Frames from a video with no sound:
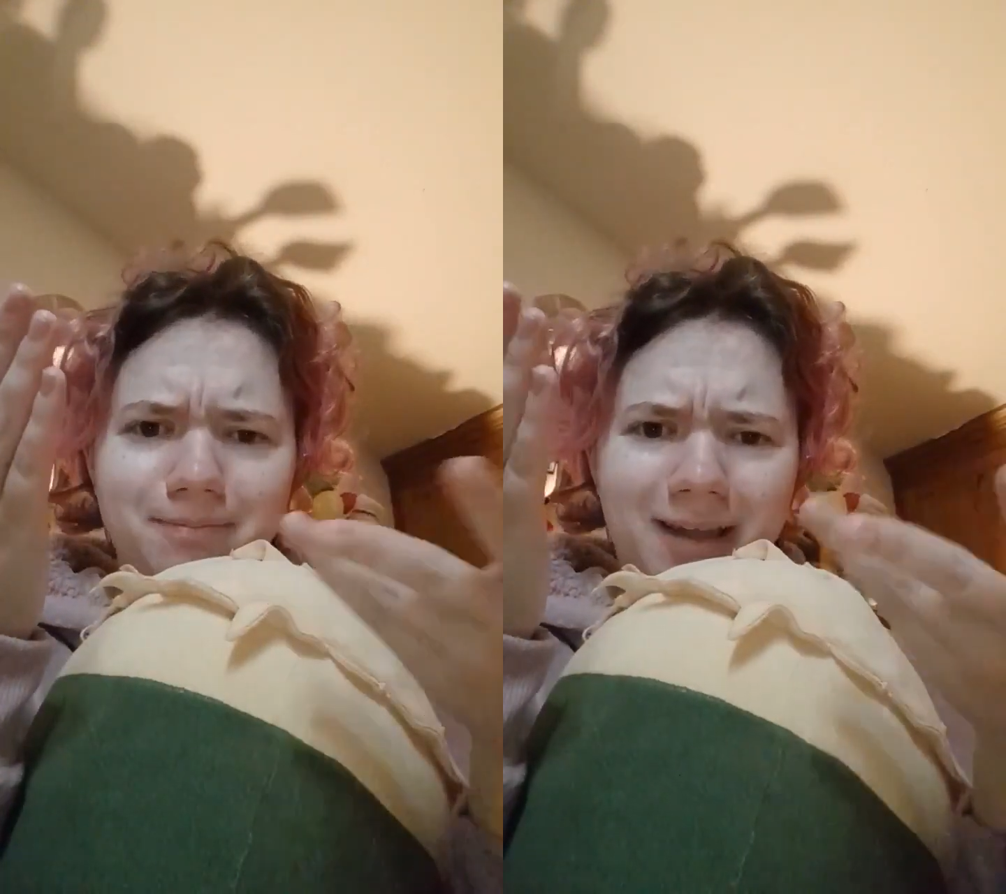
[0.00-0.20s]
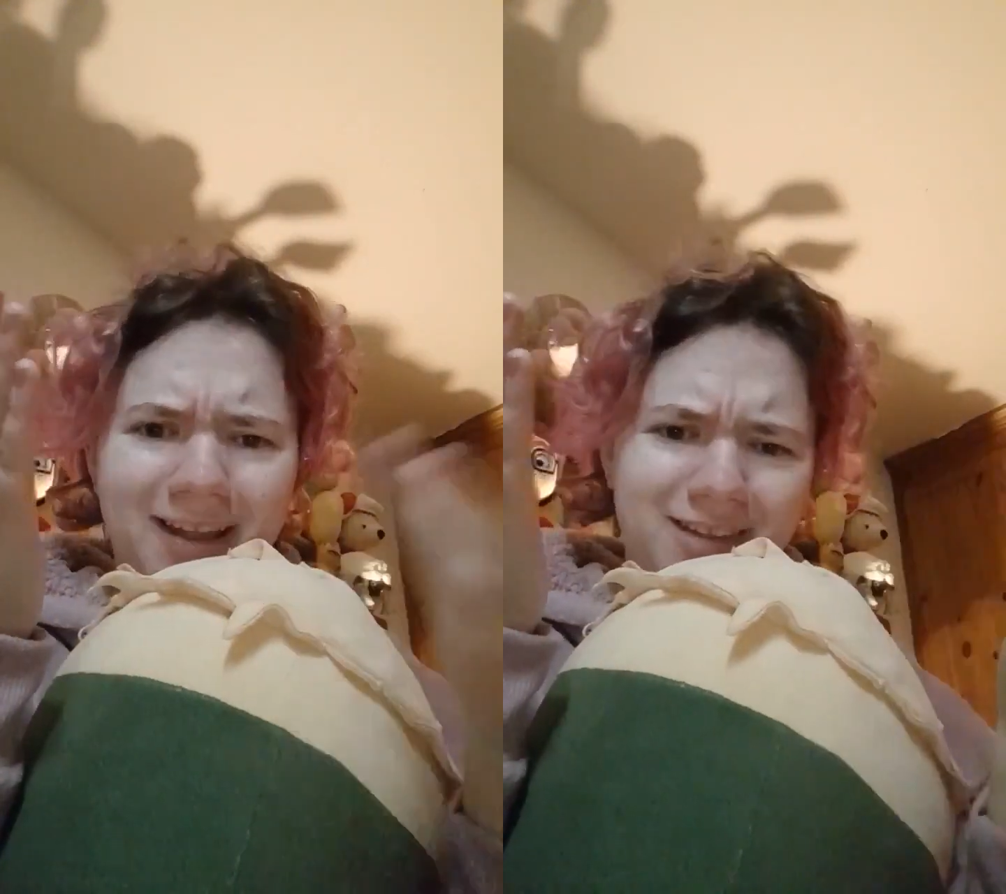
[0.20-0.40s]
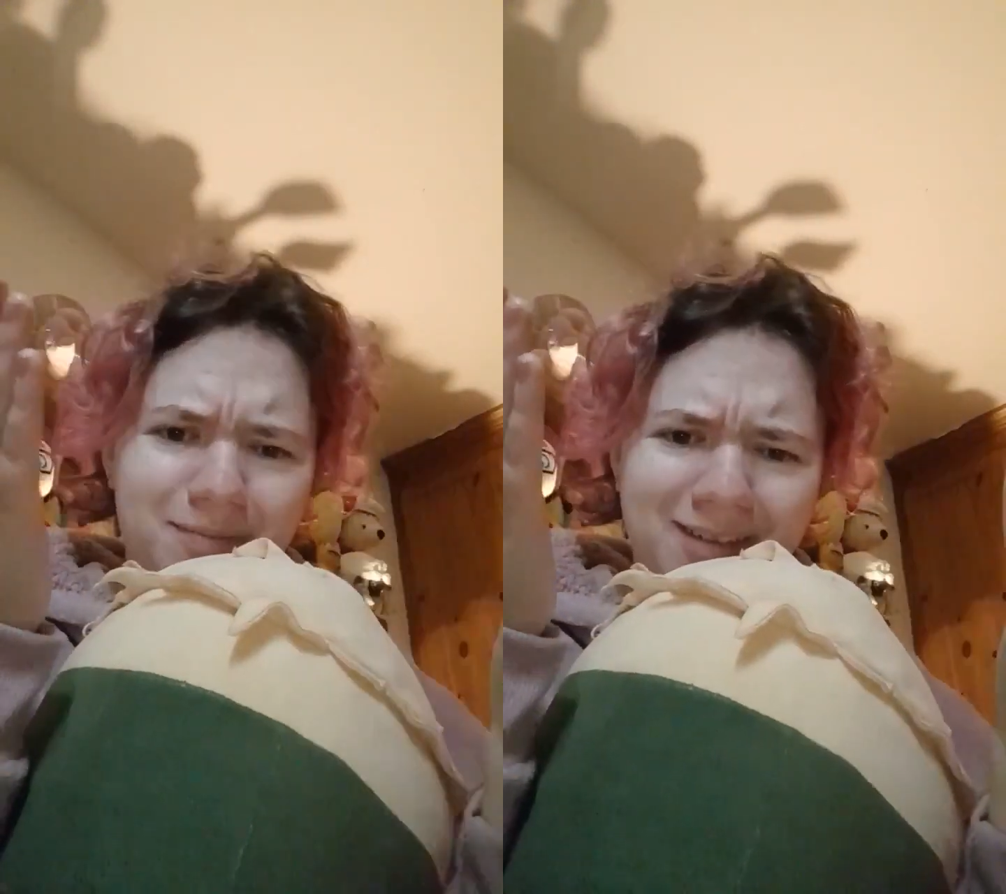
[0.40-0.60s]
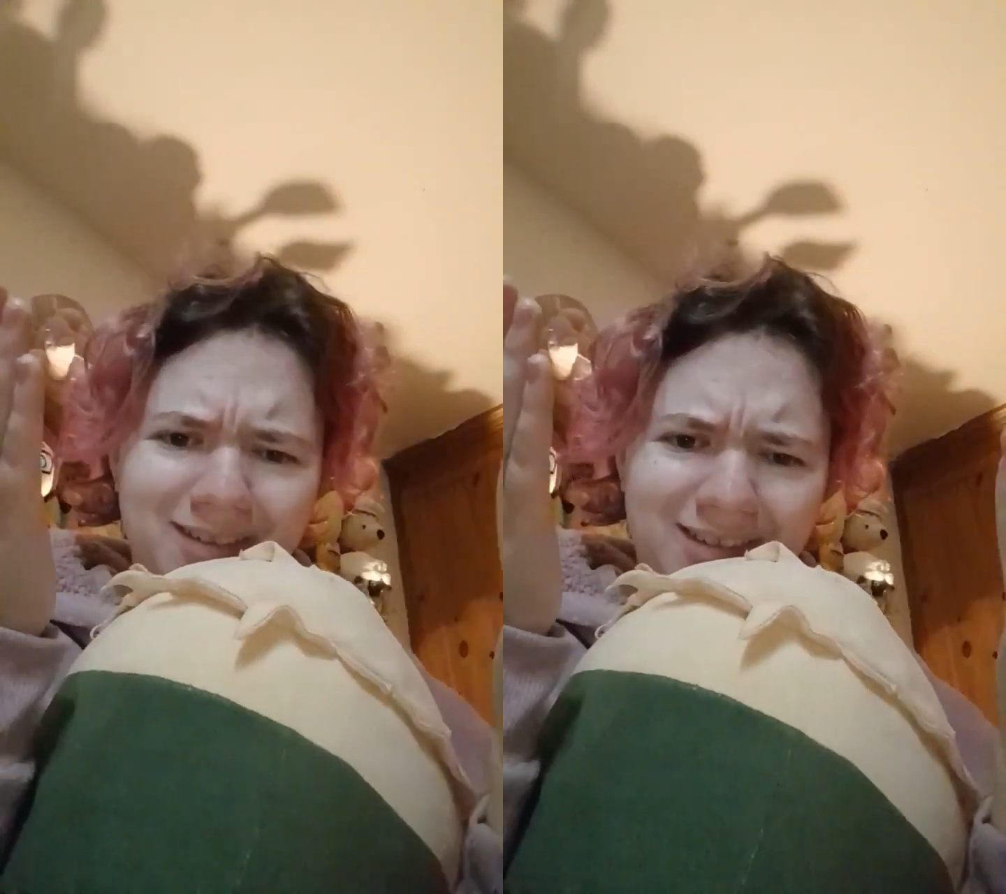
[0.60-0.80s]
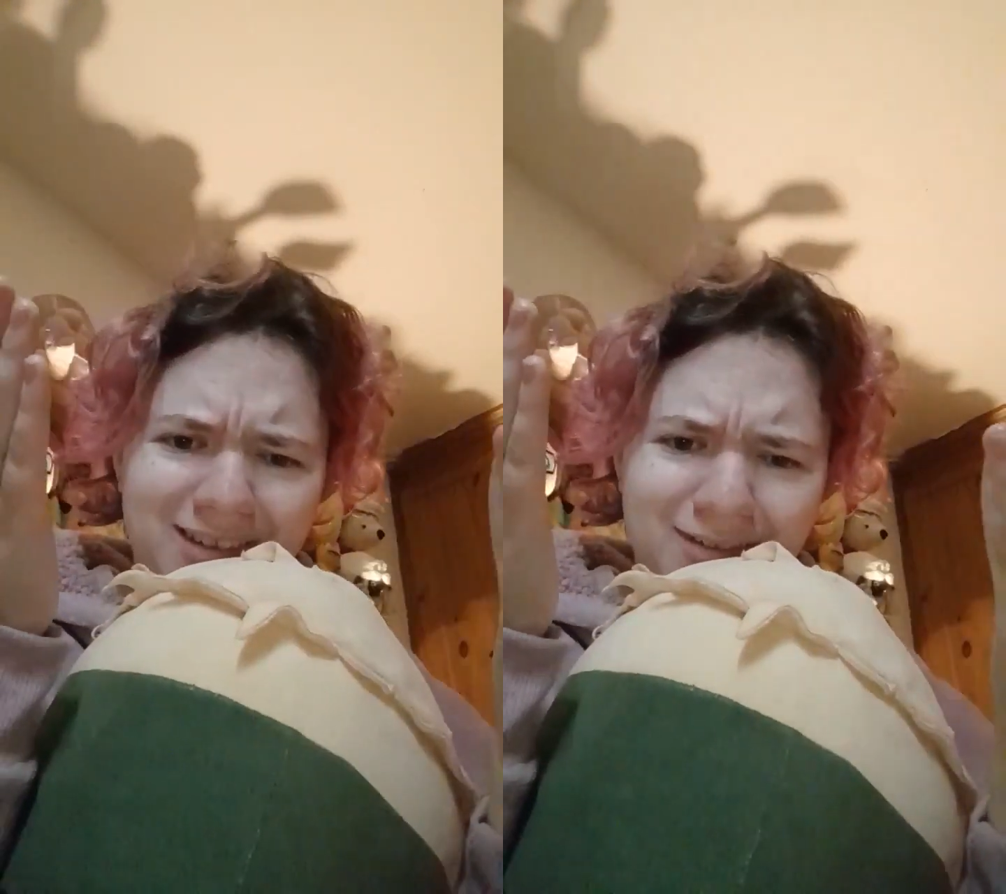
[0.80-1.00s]

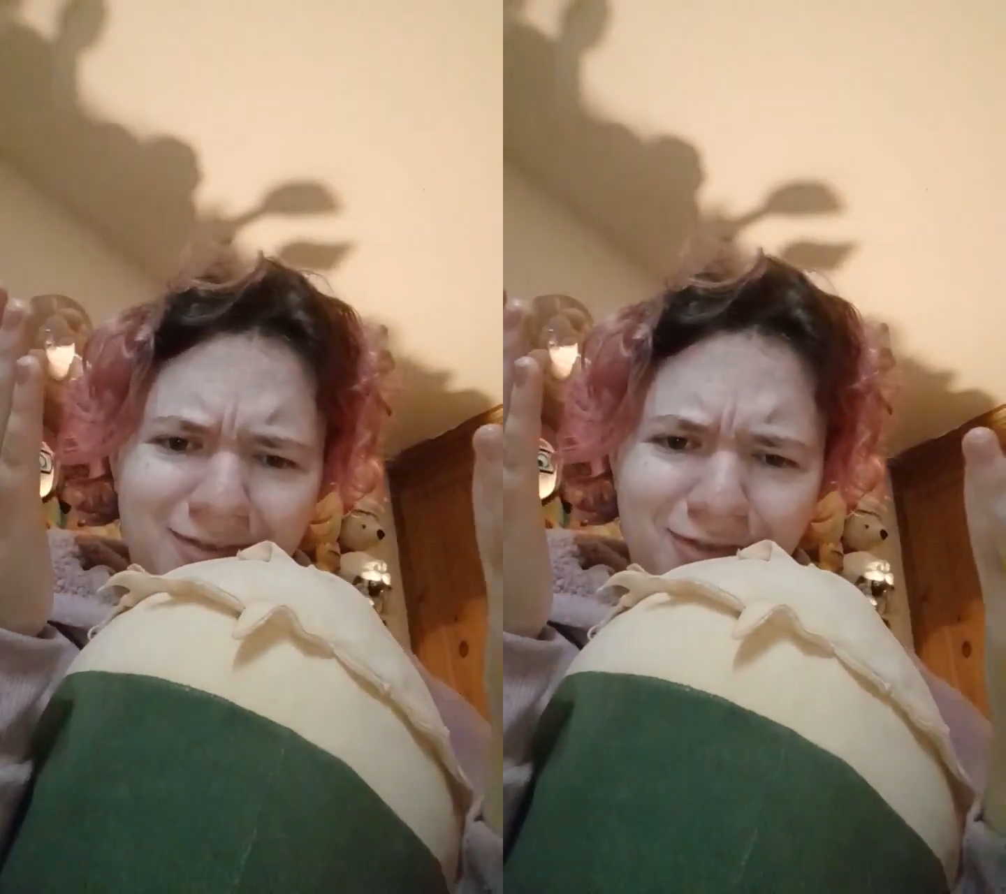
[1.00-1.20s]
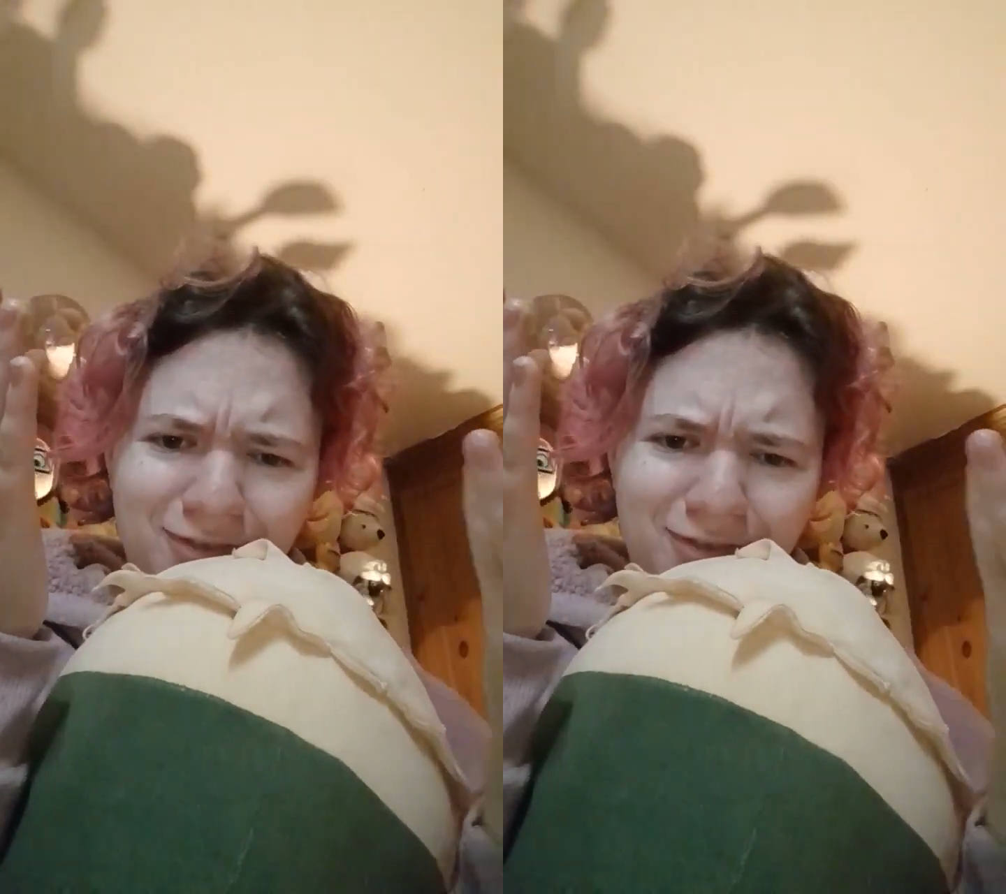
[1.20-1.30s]
expensive